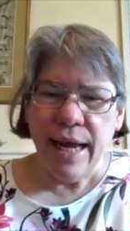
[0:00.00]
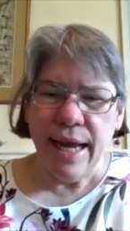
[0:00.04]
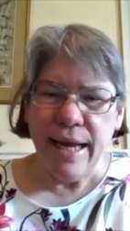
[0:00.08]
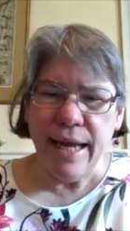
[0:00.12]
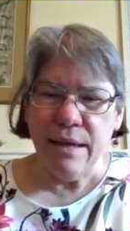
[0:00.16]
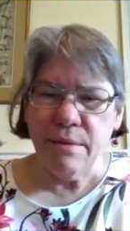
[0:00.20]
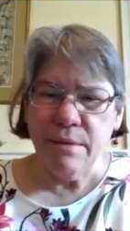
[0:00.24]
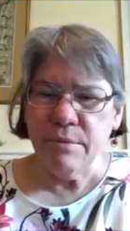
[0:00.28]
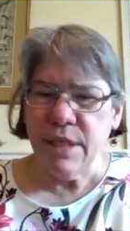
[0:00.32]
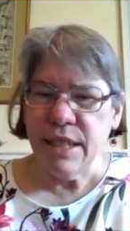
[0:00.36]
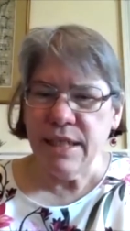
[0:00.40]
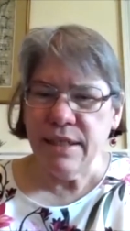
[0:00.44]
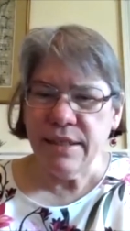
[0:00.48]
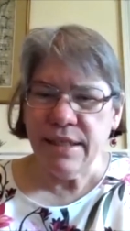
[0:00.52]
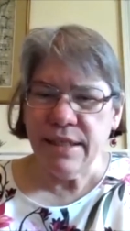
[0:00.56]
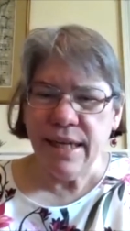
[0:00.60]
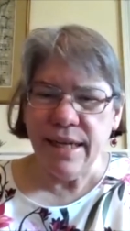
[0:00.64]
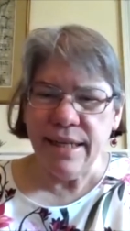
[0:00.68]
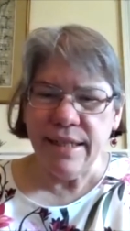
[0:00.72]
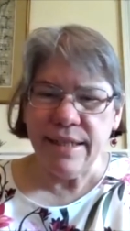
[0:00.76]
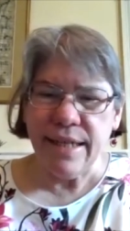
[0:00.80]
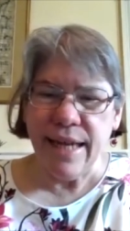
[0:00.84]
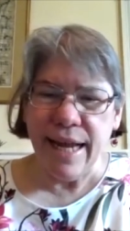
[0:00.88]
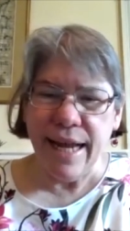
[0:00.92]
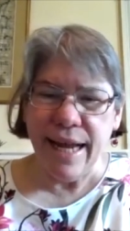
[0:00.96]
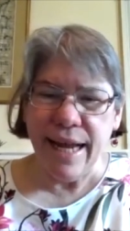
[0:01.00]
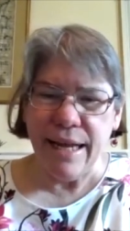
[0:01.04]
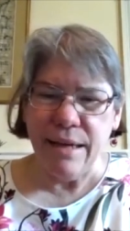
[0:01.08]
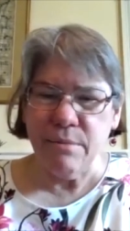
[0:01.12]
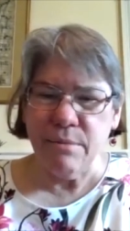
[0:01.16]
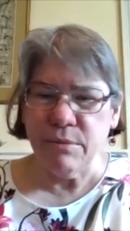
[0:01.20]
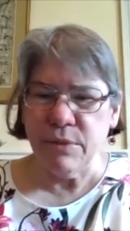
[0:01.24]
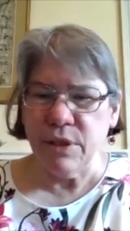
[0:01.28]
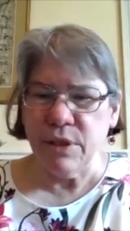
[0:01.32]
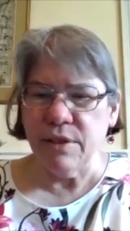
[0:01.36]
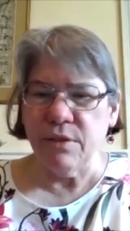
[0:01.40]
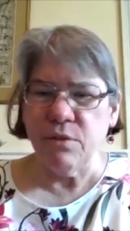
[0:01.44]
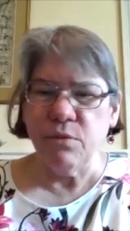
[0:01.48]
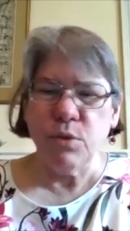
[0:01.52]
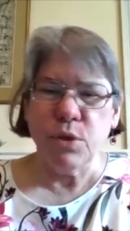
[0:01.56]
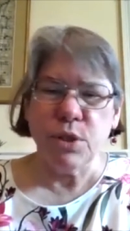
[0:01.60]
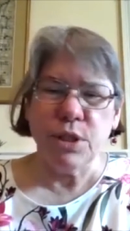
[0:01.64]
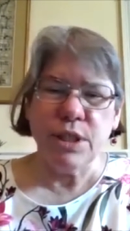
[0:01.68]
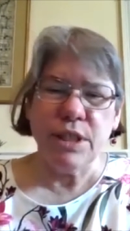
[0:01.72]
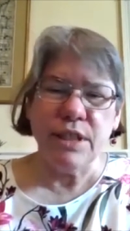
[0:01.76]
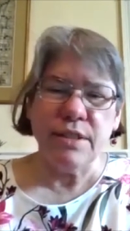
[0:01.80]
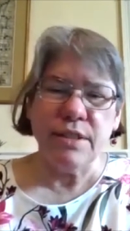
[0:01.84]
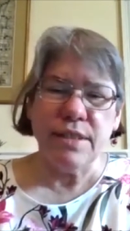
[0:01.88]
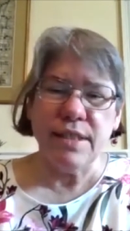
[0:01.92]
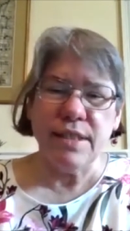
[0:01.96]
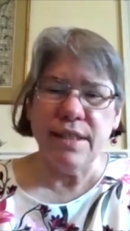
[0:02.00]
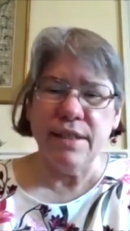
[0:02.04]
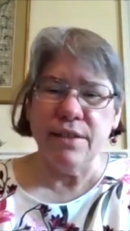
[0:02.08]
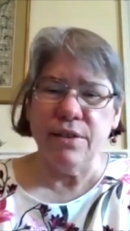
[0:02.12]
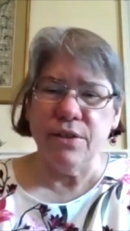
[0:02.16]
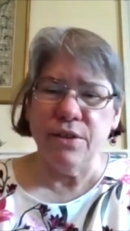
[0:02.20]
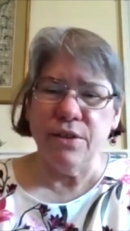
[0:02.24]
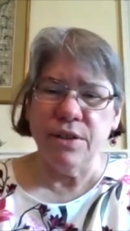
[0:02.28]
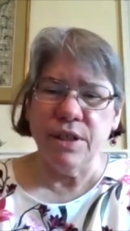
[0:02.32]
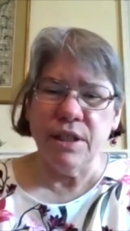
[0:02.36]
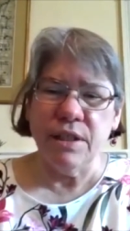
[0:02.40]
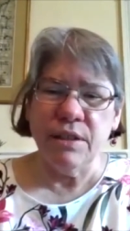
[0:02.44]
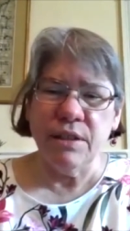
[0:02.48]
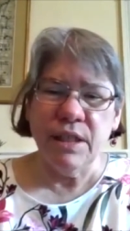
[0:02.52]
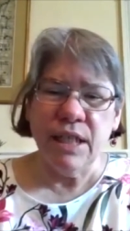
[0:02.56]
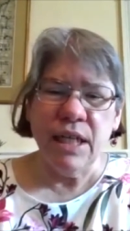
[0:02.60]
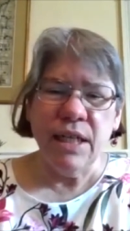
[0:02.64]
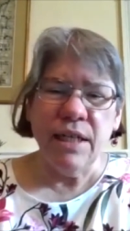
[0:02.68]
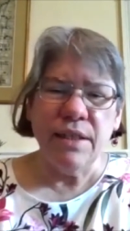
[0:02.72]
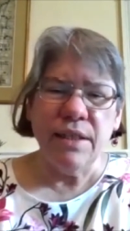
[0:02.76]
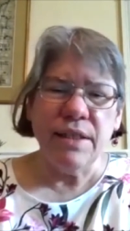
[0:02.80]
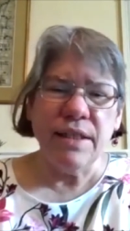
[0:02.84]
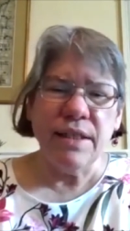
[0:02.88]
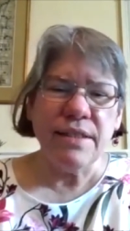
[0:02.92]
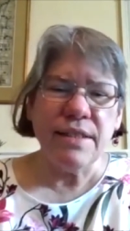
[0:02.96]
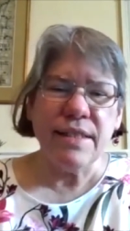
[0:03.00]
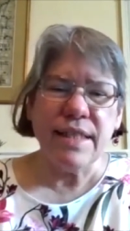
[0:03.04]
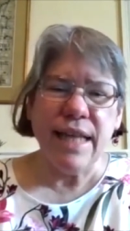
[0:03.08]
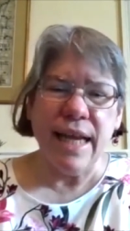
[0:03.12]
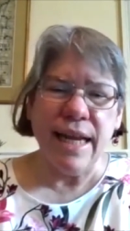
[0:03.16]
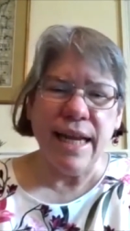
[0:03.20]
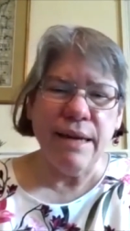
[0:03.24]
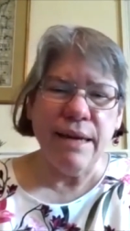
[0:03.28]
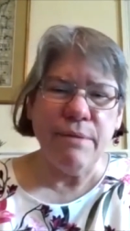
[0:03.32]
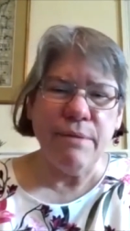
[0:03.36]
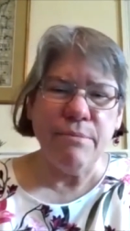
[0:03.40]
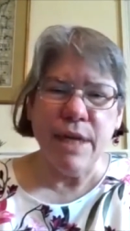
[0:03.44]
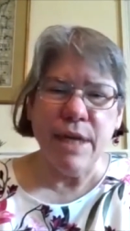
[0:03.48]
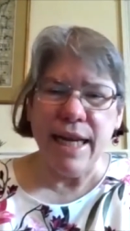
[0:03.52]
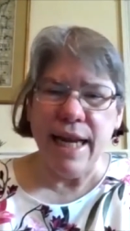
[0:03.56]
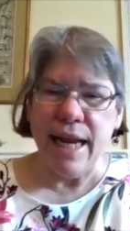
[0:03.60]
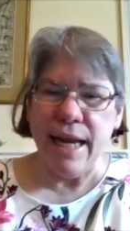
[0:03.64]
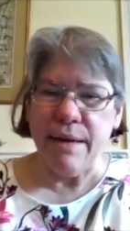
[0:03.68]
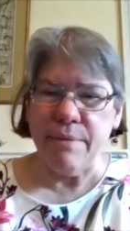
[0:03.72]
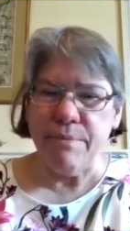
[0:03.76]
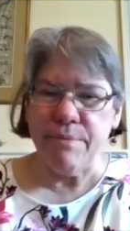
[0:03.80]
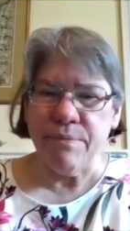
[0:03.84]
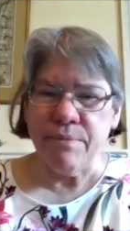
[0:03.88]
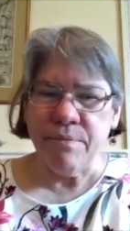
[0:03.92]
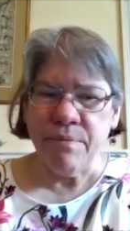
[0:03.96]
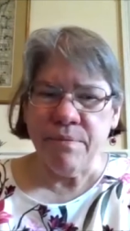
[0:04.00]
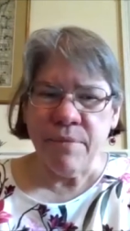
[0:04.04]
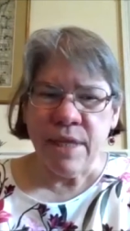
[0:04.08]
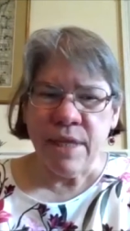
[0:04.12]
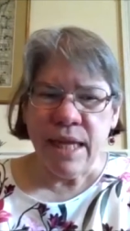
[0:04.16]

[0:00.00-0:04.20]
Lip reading: Hamnet and Hamlet were considered the same name.